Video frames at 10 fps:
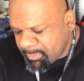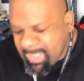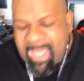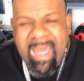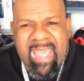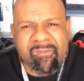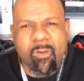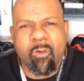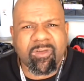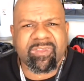I have a
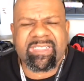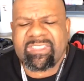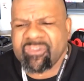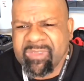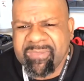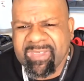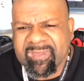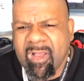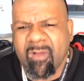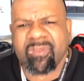Corsa Extreme
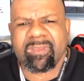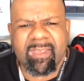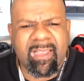exhaust.